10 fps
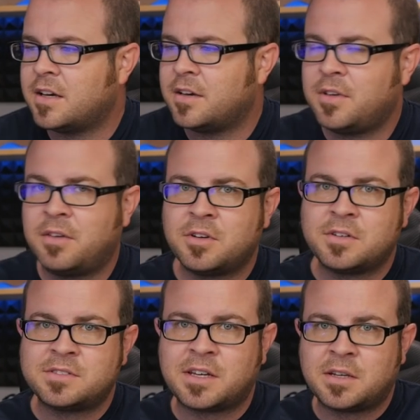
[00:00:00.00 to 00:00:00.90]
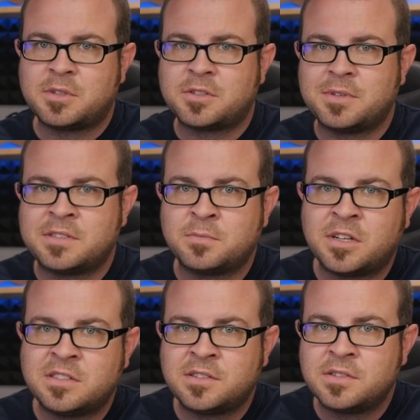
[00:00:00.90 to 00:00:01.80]
Uh, if you haven't noticed, I got a bunch of Ryzen
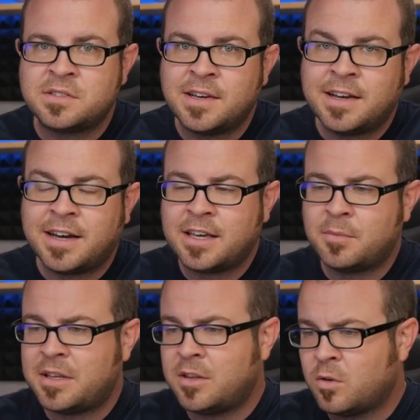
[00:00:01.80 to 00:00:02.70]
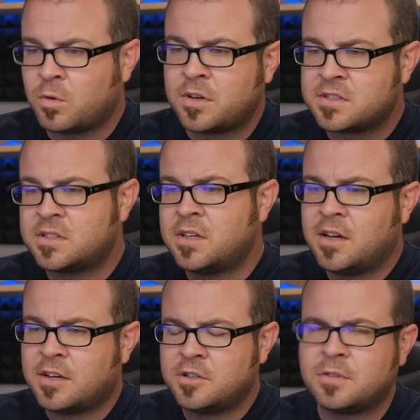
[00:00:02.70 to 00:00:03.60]
processors. I am in the works
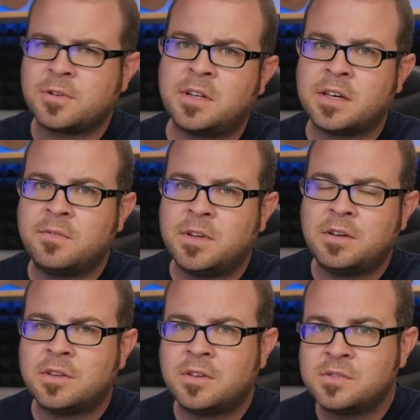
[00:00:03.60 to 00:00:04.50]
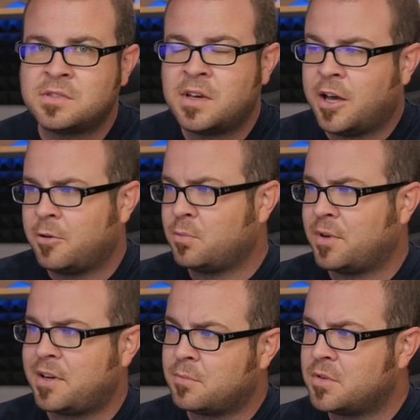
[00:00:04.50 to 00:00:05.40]
on an overclocking video on those. I was
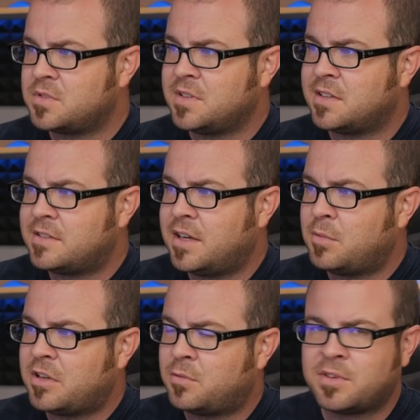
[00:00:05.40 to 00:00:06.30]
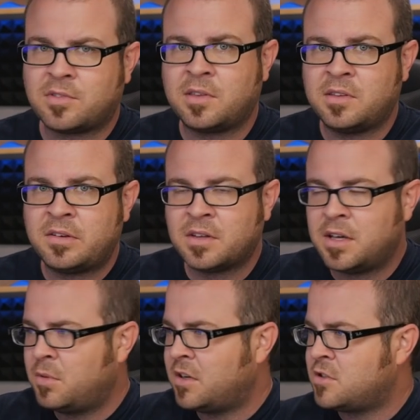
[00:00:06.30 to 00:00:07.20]
planning on posting that today, but it's been slightly
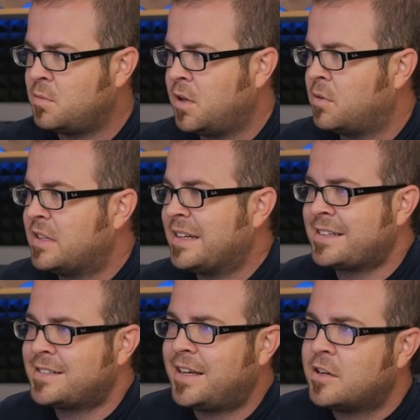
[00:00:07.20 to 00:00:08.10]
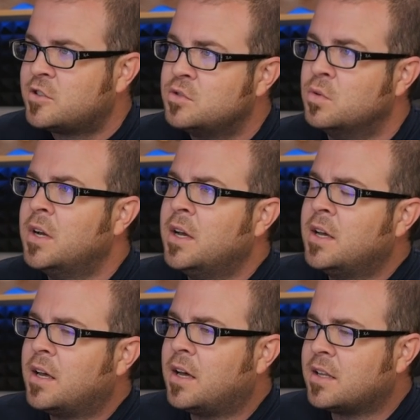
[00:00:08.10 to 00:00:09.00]
delayed, but it should be up in the next day or two.
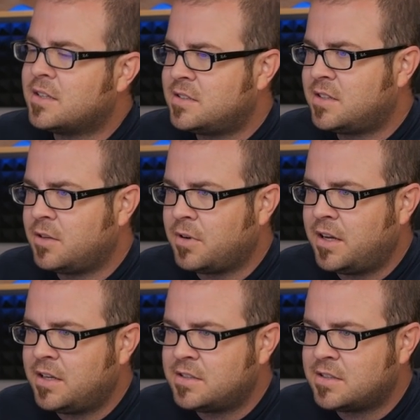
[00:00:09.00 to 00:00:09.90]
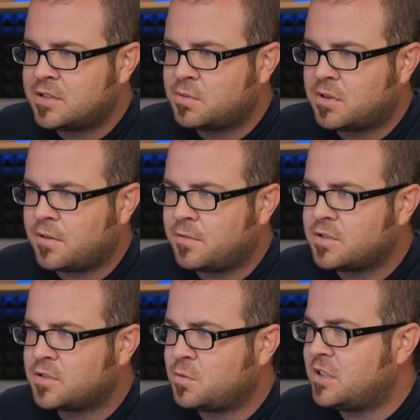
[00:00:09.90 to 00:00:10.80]
Uh, let's get right into this with our
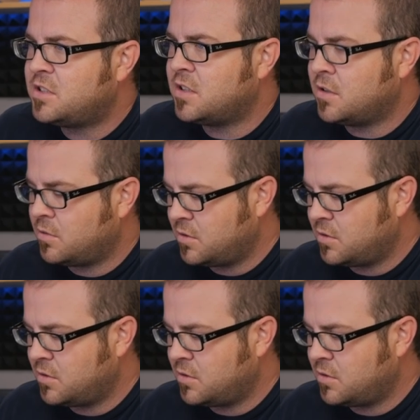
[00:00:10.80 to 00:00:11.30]
first question,